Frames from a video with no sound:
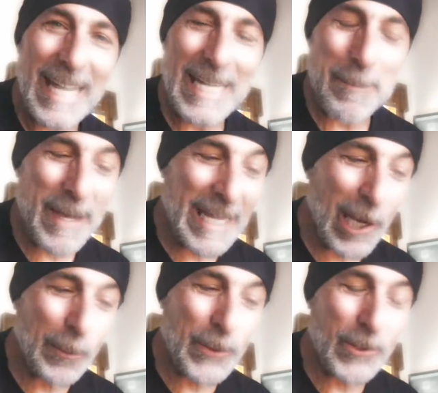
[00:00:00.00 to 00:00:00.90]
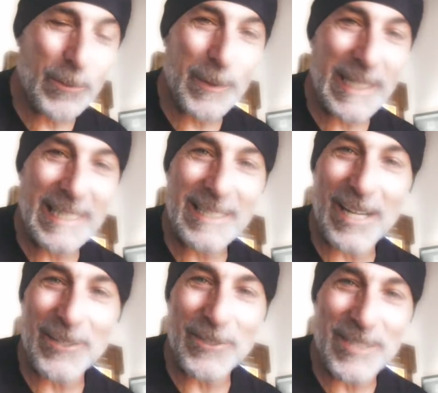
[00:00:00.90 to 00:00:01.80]
And it may help you begin
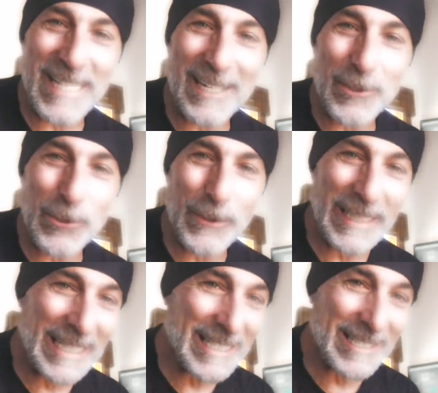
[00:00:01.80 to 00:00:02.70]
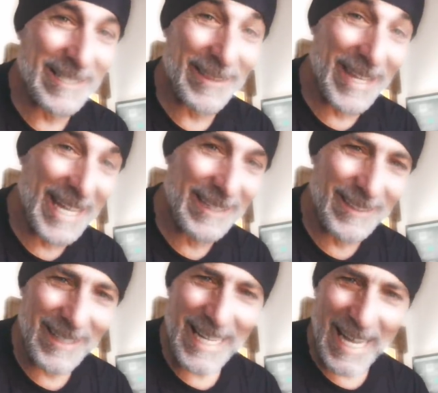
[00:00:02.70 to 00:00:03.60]
to understand who he is
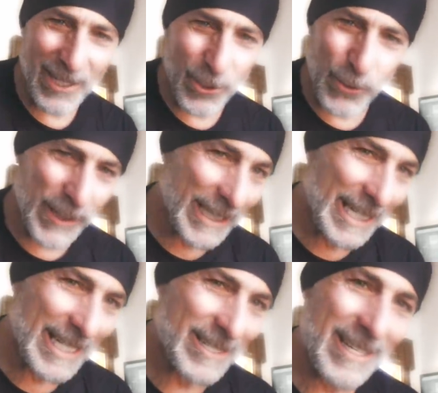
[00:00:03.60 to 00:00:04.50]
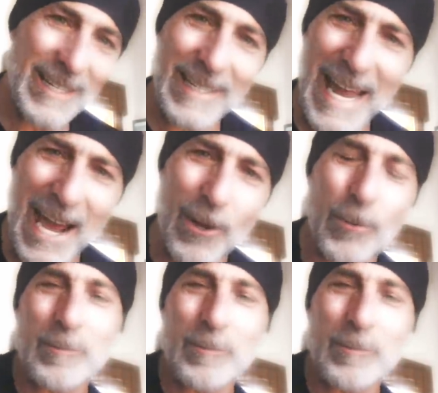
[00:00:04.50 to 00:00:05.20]
then and who he is now.